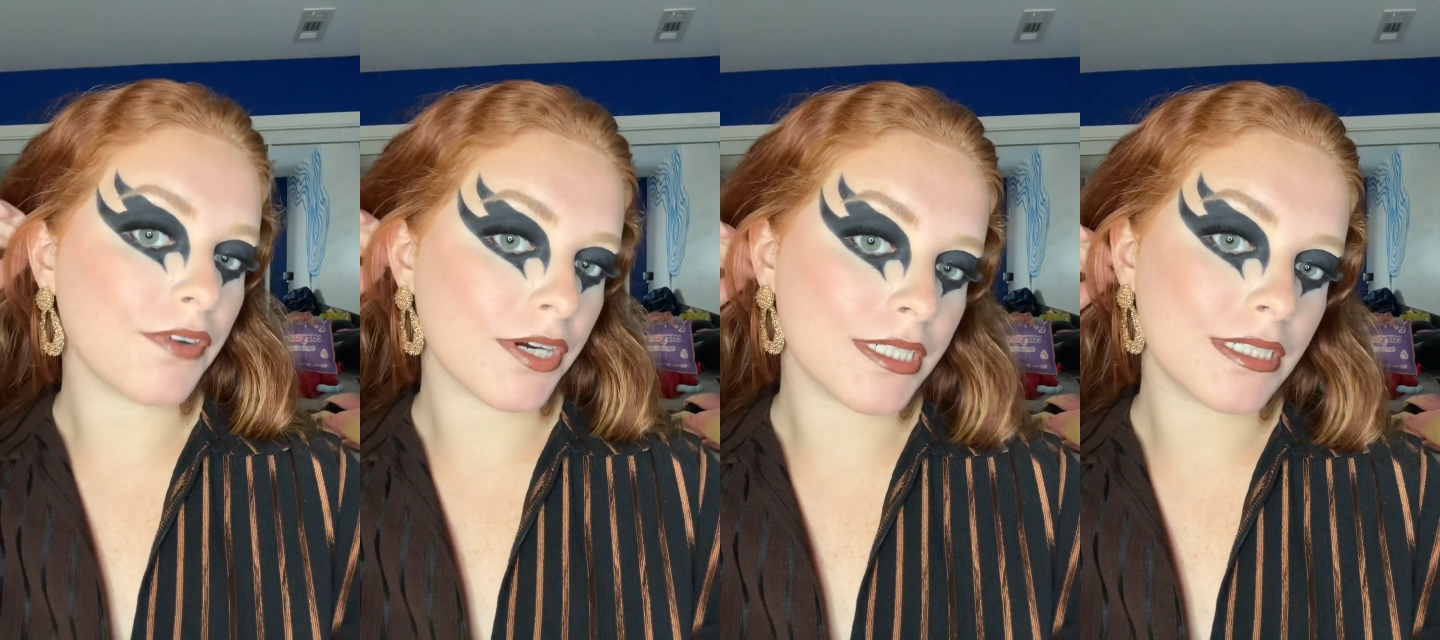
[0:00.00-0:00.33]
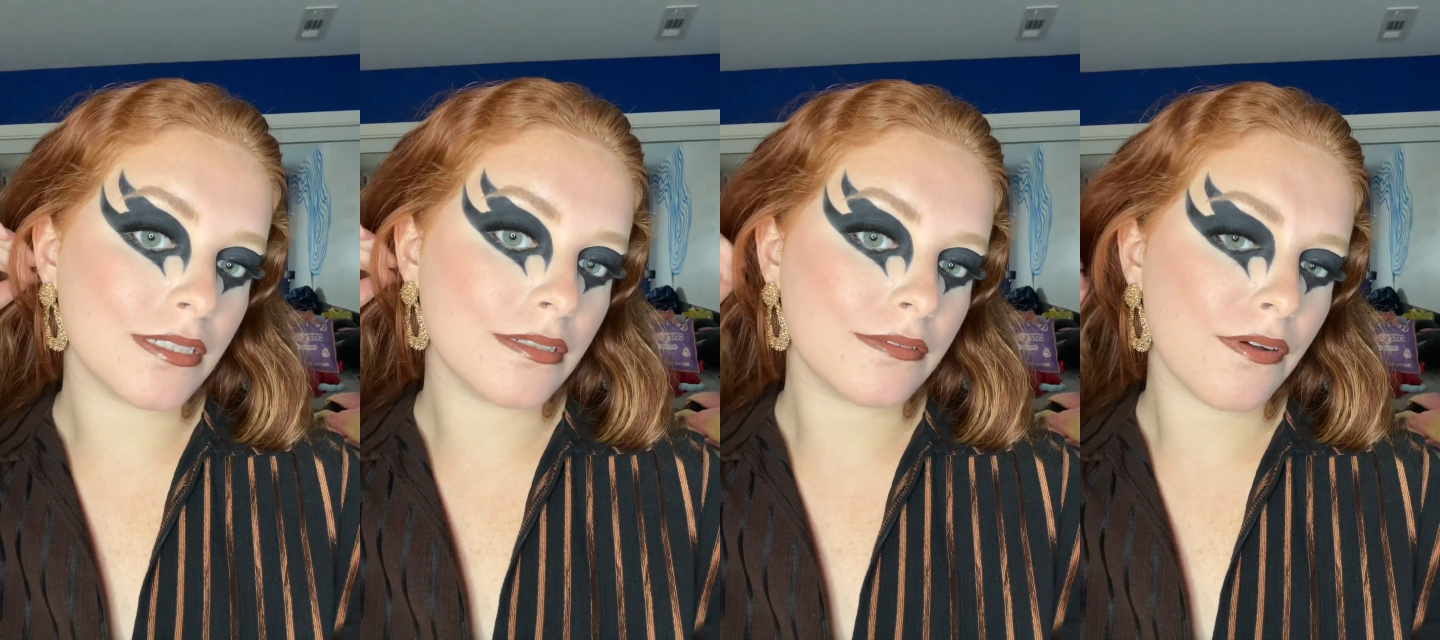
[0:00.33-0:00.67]

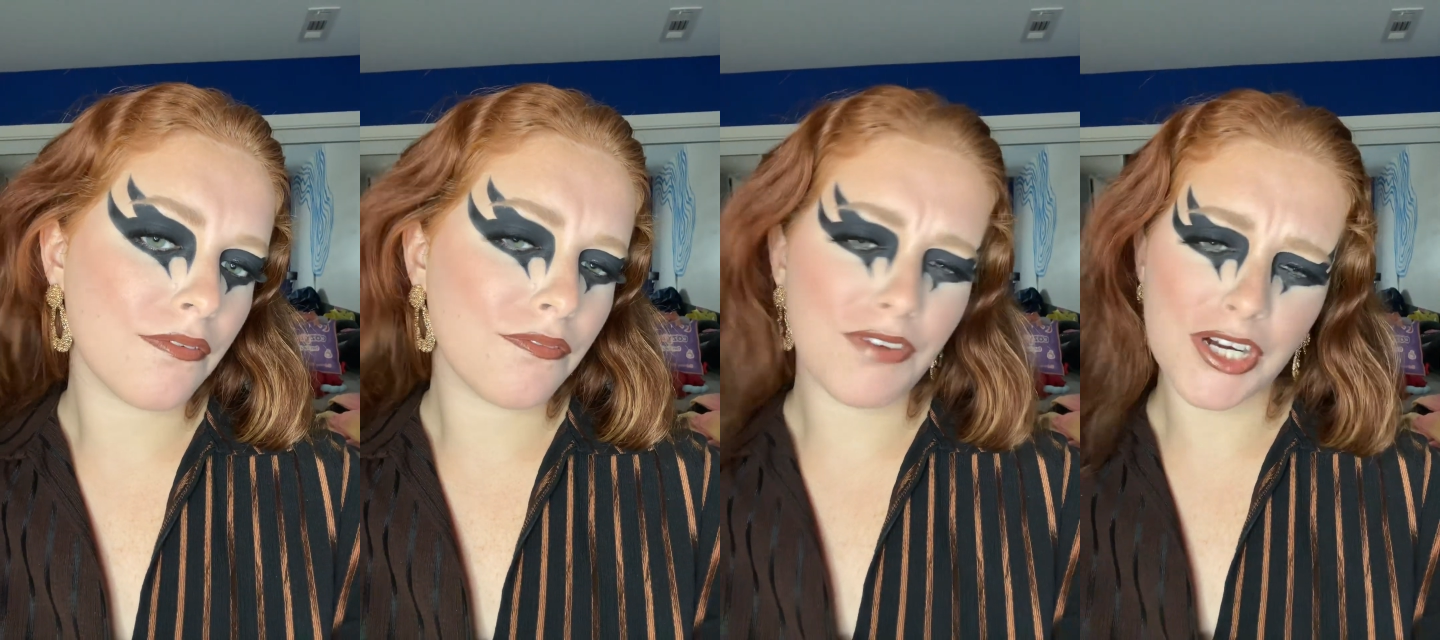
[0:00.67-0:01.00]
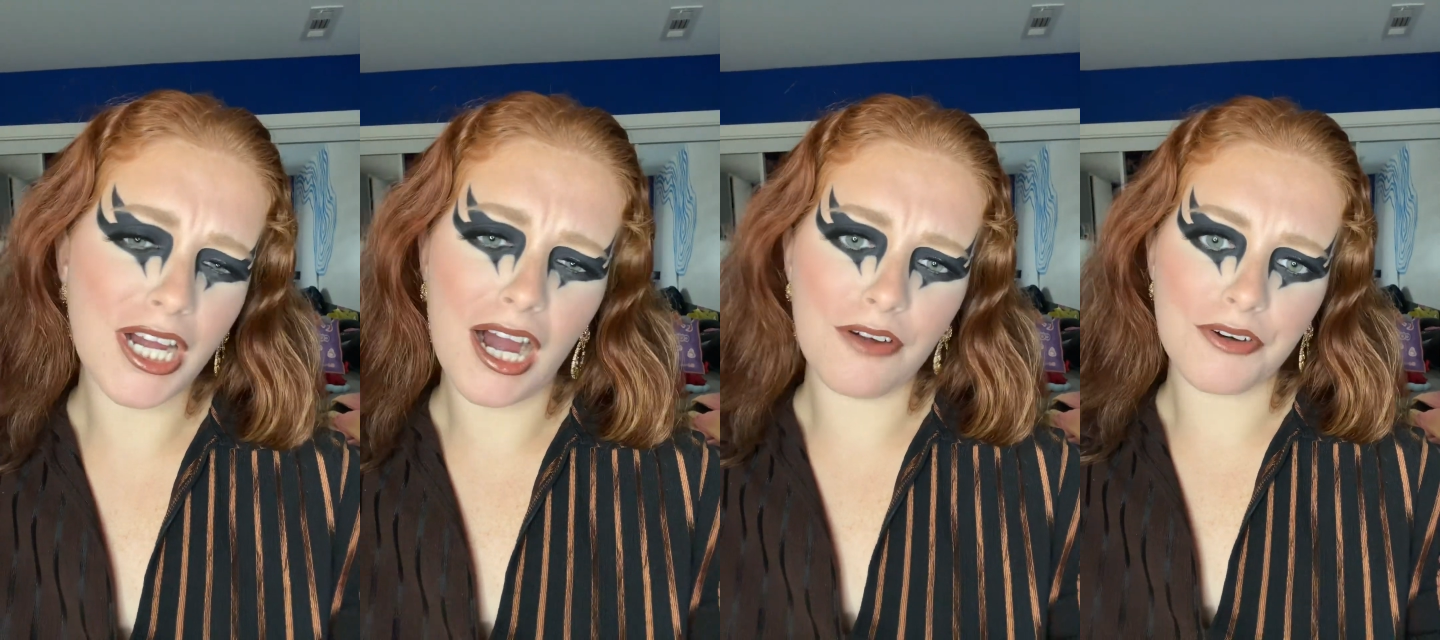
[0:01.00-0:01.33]
very,
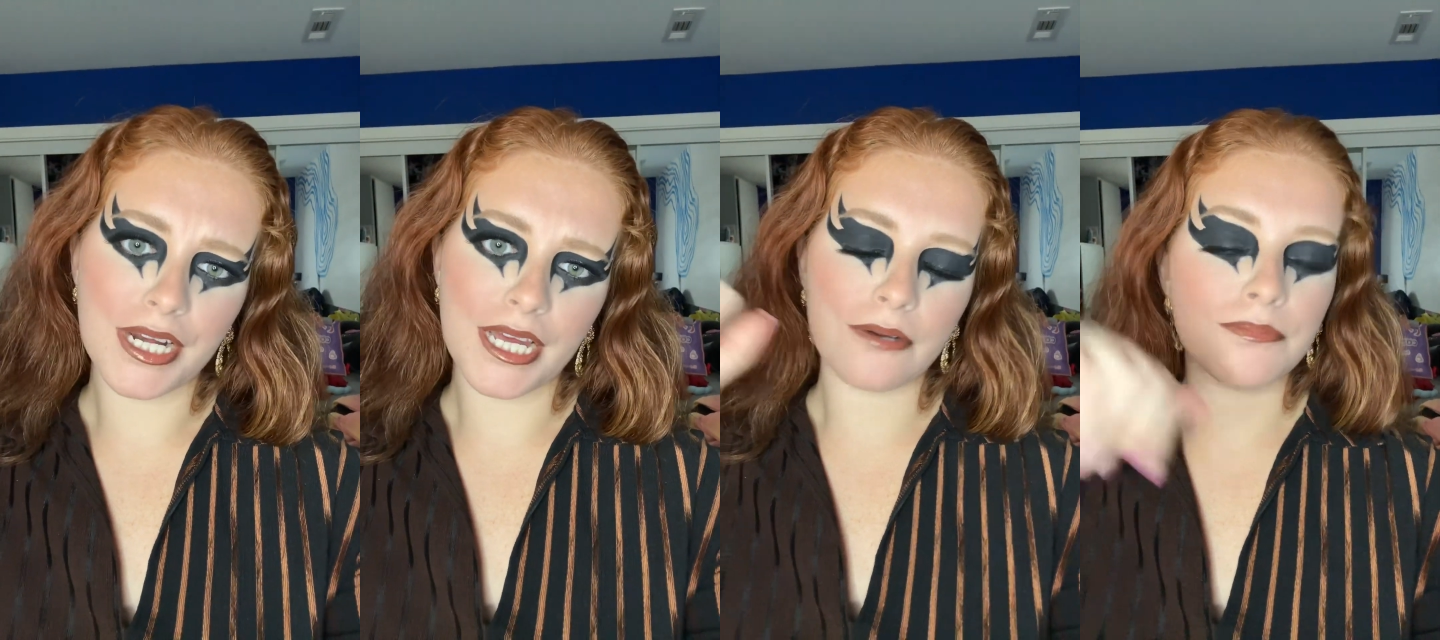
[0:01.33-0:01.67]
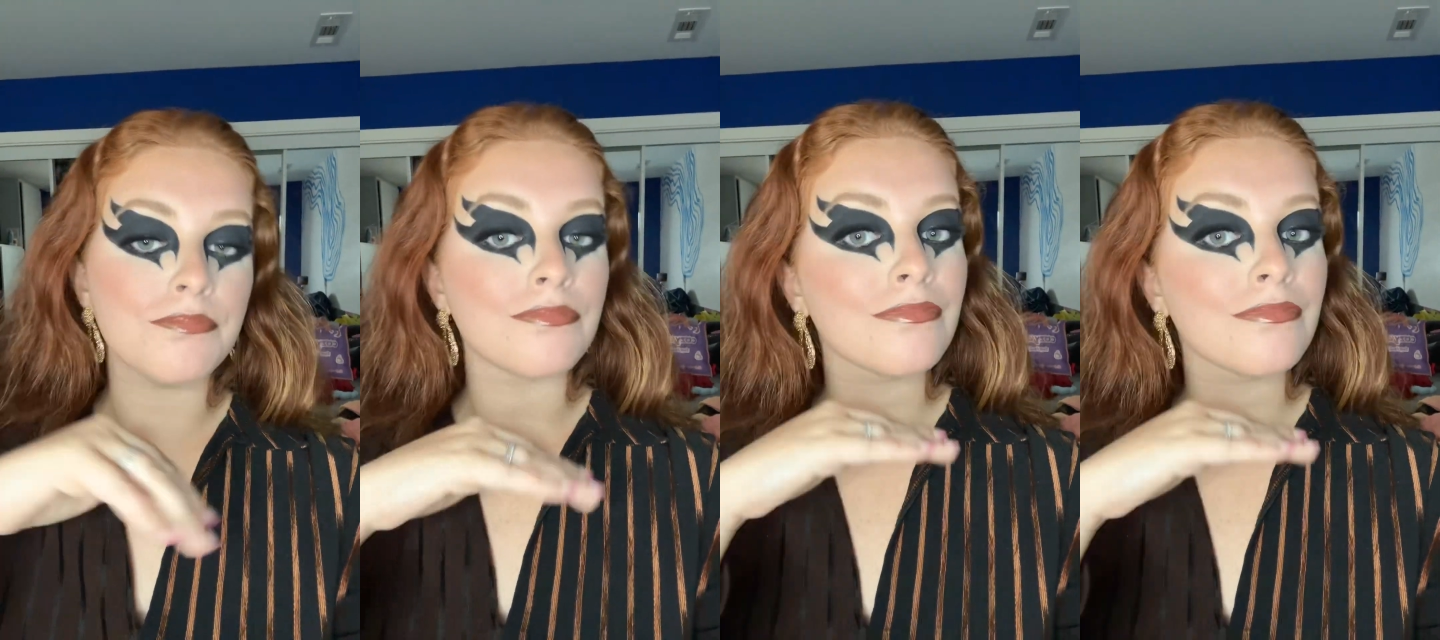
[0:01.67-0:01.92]
very hot right now.